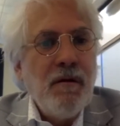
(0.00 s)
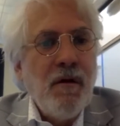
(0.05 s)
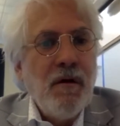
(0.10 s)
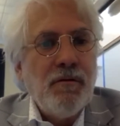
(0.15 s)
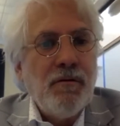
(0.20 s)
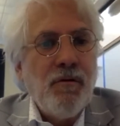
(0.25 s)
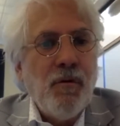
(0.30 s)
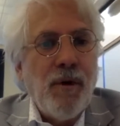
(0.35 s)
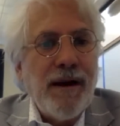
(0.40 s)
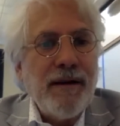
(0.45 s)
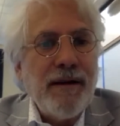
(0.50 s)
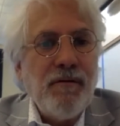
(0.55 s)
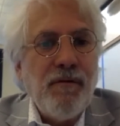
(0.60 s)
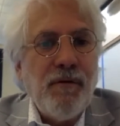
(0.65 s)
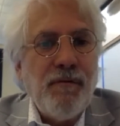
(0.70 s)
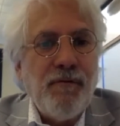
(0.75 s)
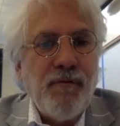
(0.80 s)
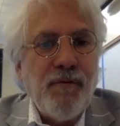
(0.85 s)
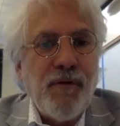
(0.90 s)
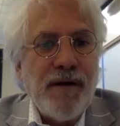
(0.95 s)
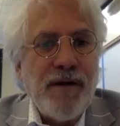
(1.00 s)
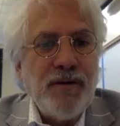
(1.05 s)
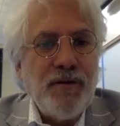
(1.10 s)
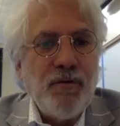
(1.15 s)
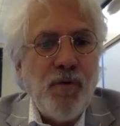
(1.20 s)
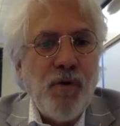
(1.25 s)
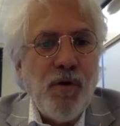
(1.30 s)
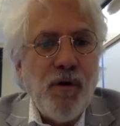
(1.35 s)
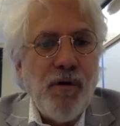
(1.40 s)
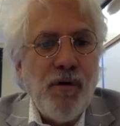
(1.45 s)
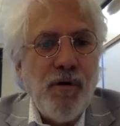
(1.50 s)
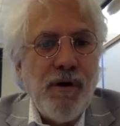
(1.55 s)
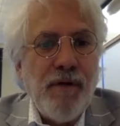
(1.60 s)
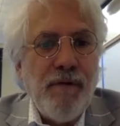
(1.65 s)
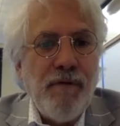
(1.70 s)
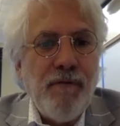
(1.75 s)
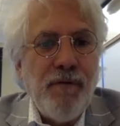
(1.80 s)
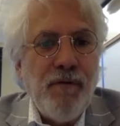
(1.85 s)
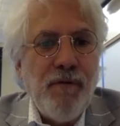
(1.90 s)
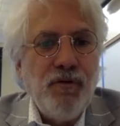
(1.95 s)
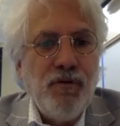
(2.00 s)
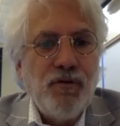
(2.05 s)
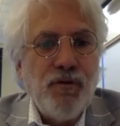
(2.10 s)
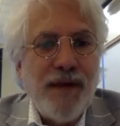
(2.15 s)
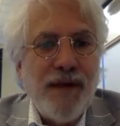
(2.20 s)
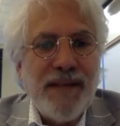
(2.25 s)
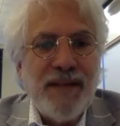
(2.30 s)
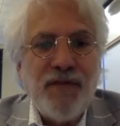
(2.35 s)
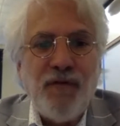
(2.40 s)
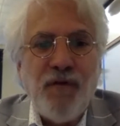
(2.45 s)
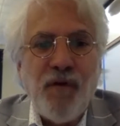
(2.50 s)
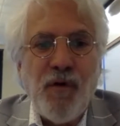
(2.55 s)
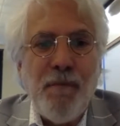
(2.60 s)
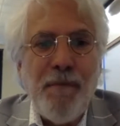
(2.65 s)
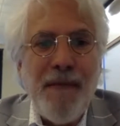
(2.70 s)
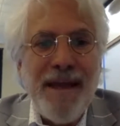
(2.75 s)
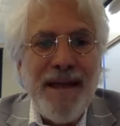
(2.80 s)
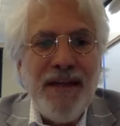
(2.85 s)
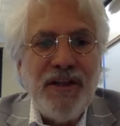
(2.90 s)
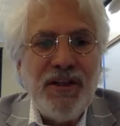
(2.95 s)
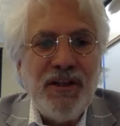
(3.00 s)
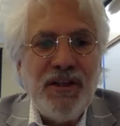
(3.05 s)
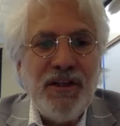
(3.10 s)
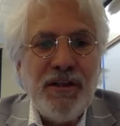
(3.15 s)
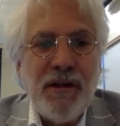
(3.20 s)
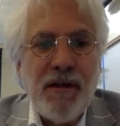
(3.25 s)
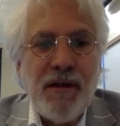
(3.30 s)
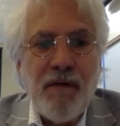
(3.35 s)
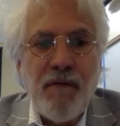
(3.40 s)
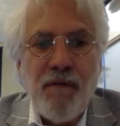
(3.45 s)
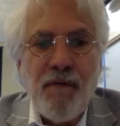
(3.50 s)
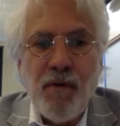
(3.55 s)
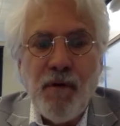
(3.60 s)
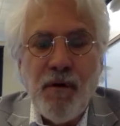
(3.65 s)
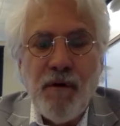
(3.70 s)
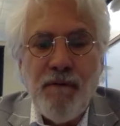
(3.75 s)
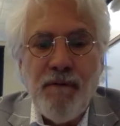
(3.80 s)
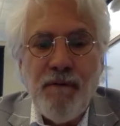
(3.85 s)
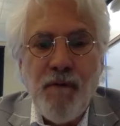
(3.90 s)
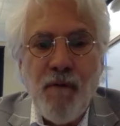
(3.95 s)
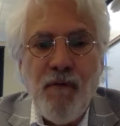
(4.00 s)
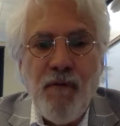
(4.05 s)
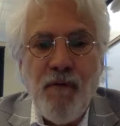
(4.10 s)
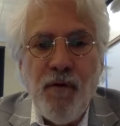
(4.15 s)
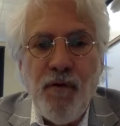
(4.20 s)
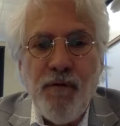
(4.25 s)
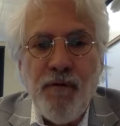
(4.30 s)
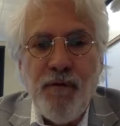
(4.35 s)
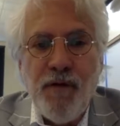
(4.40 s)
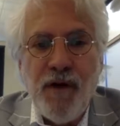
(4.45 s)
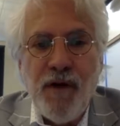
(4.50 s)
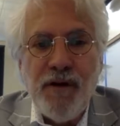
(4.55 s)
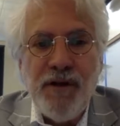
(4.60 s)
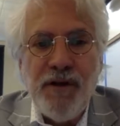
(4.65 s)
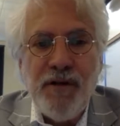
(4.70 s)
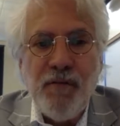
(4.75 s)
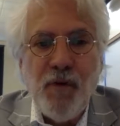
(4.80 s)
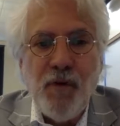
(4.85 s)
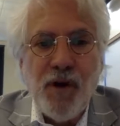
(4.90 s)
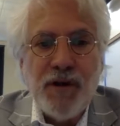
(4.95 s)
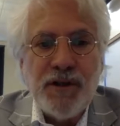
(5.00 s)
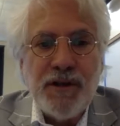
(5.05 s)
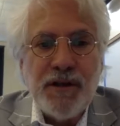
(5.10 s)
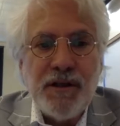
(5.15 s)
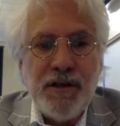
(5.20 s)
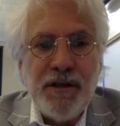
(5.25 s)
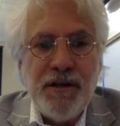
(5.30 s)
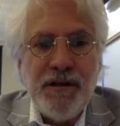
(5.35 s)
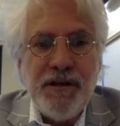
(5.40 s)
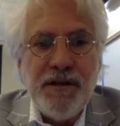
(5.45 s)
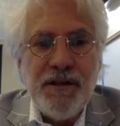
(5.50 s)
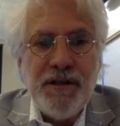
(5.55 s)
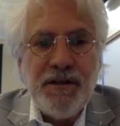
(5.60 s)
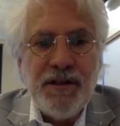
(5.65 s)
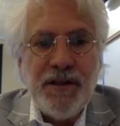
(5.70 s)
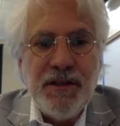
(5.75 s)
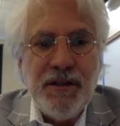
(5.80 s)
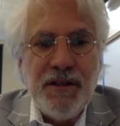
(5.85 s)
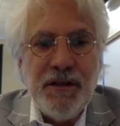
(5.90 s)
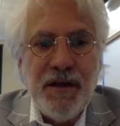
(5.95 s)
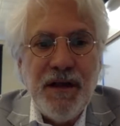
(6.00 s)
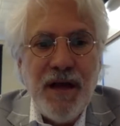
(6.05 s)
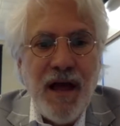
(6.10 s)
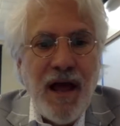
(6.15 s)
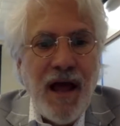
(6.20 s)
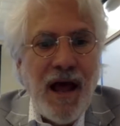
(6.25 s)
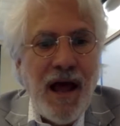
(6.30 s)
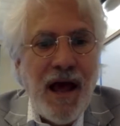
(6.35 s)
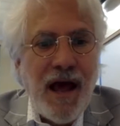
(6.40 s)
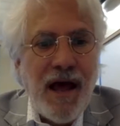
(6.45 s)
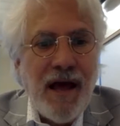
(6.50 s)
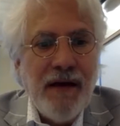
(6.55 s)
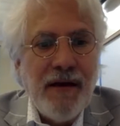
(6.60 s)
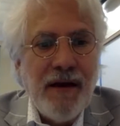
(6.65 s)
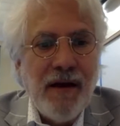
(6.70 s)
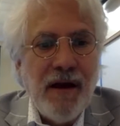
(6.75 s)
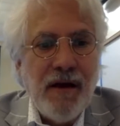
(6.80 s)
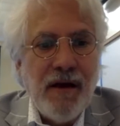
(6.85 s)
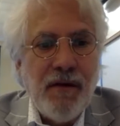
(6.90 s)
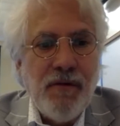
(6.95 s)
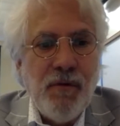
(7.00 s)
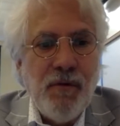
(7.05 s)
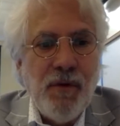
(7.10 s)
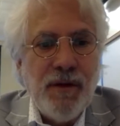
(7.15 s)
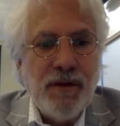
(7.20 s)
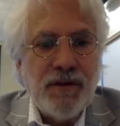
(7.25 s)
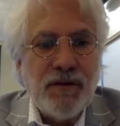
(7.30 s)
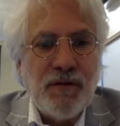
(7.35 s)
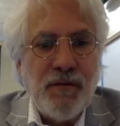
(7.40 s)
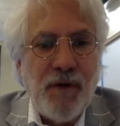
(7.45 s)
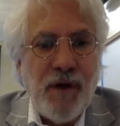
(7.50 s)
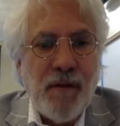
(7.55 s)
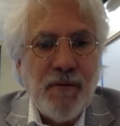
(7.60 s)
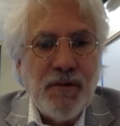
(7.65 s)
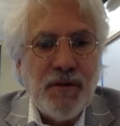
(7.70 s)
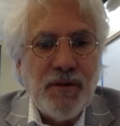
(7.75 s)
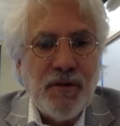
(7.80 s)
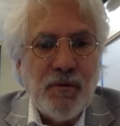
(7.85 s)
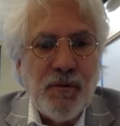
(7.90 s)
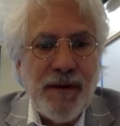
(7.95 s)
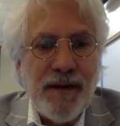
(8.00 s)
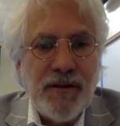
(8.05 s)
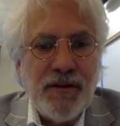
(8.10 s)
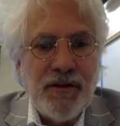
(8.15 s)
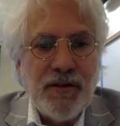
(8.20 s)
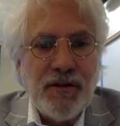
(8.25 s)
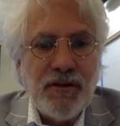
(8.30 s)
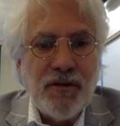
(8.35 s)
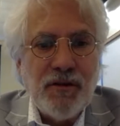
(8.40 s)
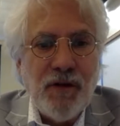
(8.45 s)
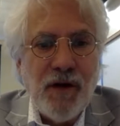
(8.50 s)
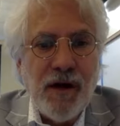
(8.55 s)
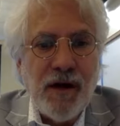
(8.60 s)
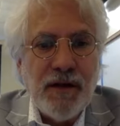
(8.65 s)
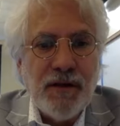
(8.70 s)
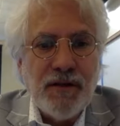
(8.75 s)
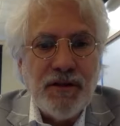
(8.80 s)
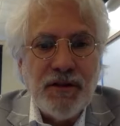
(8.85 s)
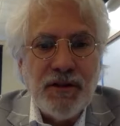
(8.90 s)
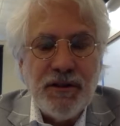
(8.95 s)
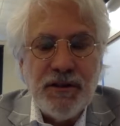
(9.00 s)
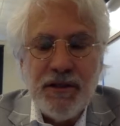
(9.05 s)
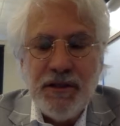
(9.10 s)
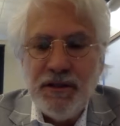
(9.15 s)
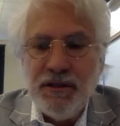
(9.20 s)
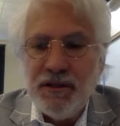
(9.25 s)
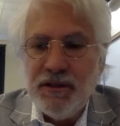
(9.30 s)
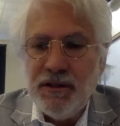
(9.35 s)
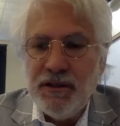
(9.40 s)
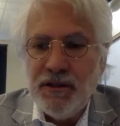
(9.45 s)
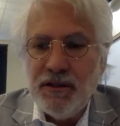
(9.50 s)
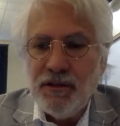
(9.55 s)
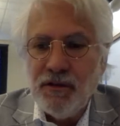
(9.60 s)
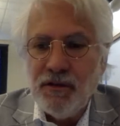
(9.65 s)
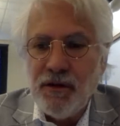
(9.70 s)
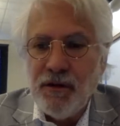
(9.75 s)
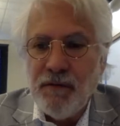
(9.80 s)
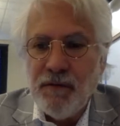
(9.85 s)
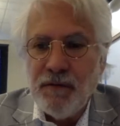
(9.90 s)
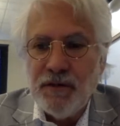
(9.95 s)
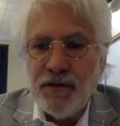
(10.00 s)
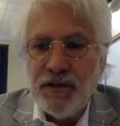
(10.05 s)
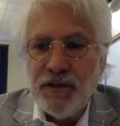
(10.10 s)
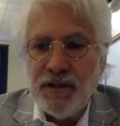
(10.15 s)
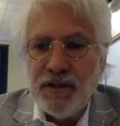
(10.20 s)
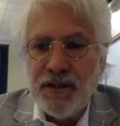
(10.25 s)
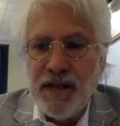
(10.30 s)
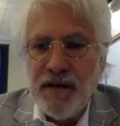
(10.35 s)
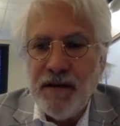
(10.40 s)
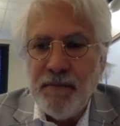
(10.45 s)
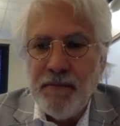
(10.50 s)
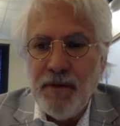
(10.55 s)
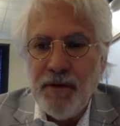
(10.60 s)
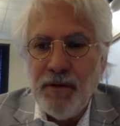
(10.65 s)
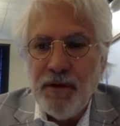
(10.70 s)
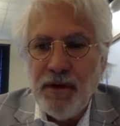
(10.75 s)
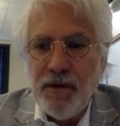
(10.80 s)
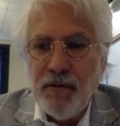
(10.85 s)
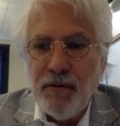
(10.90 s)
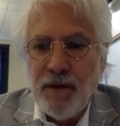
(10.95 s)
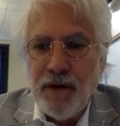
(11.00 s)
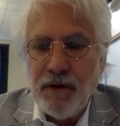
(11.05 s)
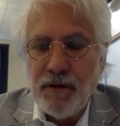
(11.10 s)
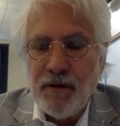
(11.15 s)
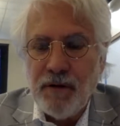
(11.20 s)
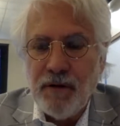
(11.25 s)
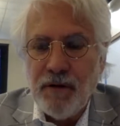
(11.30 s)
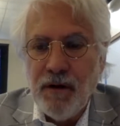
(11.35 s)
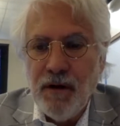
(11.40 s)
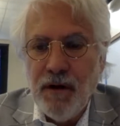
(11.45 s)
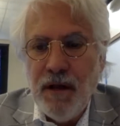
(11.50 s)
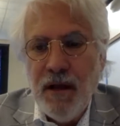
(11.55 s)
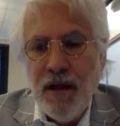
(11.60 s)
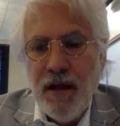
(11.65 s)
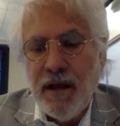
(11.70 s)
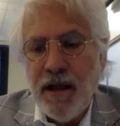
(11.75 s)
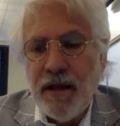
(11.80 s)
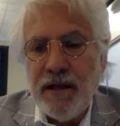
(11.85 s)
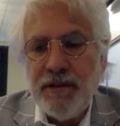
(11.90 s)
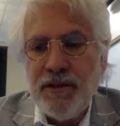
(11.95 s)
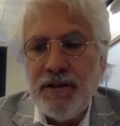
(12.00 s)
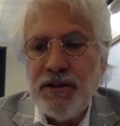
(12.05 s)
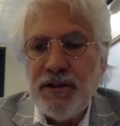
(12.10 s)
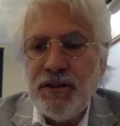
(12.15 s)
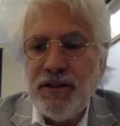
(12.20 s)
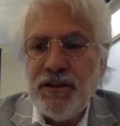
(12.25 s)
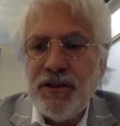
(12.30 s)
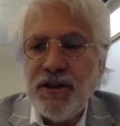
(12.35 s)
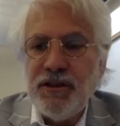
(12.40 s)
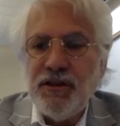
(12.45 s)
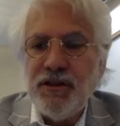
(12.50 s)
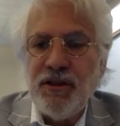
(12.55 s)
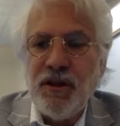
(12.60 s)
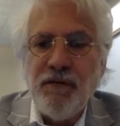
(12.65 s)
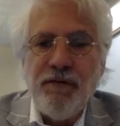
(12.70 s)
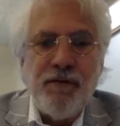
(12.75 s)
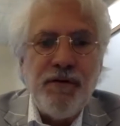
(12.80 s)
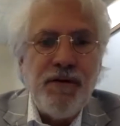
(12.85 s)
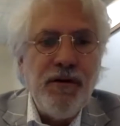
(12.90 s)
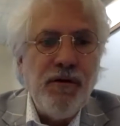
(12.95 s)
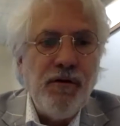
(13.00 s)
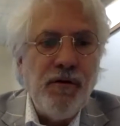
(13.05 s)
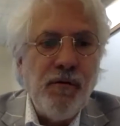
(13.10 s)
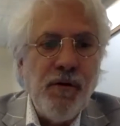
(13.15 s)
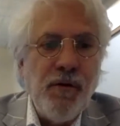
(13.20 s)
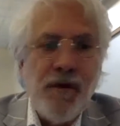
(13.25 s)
Director of Freshwater and Food Transformation for a food fund in Washington, D.C. And U.S. Farmers and Ranchers Alliance in D.C. is looking for a sustainability director. Now, that's just a few.